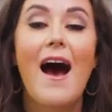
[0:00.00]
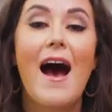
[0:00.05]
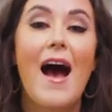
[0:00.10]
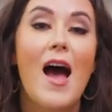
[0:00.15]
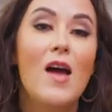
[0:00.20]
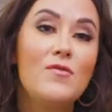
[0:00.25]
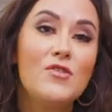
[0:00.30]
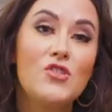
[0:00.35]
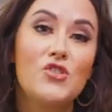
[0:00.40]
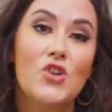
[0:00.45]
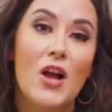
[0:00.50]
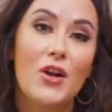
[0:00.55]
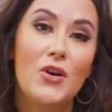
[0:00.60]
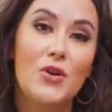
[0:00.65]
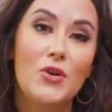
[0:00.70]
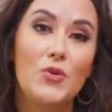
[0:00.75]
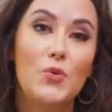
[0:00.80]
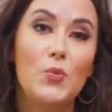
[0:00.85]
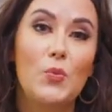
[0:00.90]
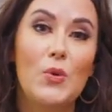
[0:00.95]
I've
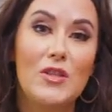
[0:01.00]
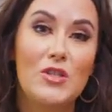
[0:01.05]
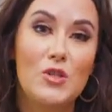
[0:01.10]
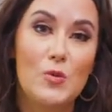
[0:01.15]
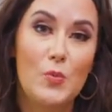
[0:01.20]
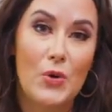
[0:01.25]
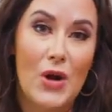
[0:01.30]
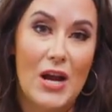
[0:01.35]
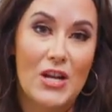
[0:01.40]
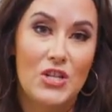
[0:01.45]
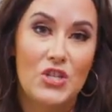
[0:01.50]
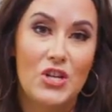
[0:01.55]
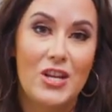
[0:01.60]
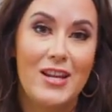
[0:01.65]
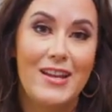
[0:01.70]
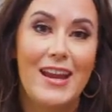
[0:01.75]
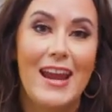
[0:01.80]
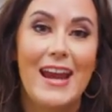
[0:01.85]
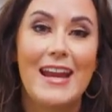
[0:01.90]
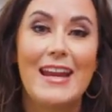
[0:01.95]
struggled with
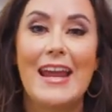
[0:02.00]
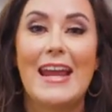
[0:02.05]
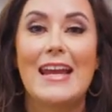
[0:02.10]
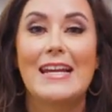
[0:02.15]
depression and